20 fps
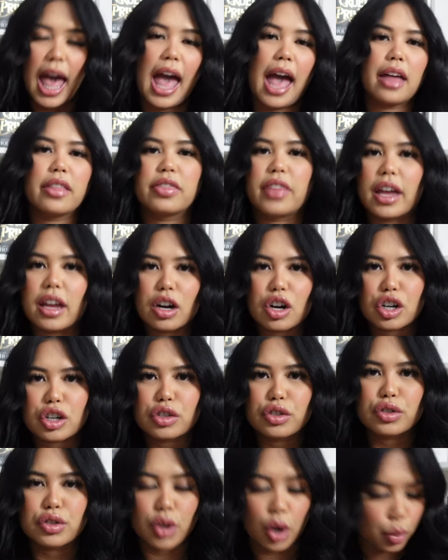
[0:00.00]
And they are
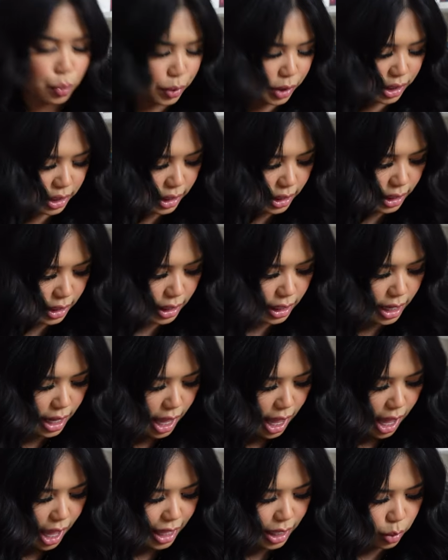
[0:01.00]
so pretty.
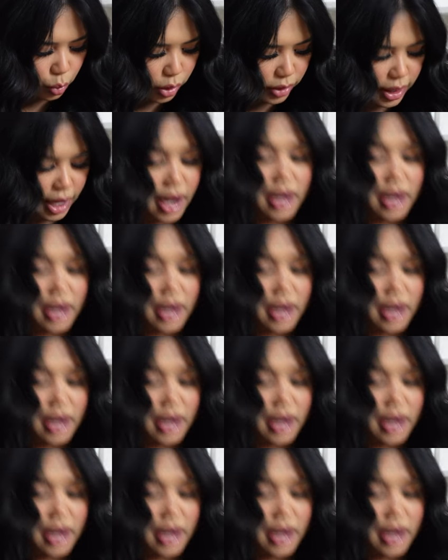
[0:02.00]
And when they